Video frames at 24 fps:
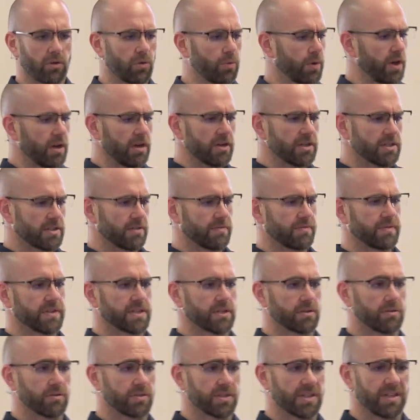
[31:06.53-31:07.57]
all we are is the
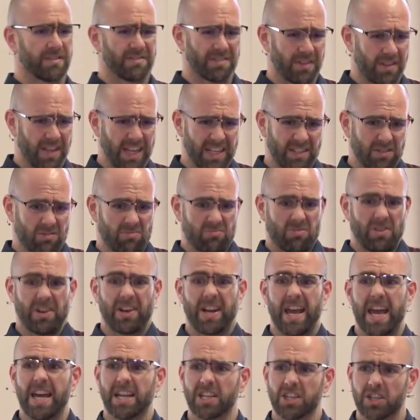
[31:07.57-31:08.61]
physical stuff. So that's what
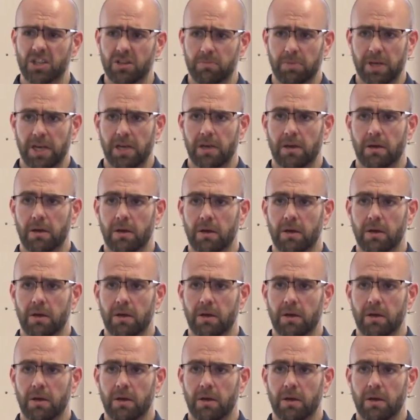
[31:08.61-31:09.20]
it has to be."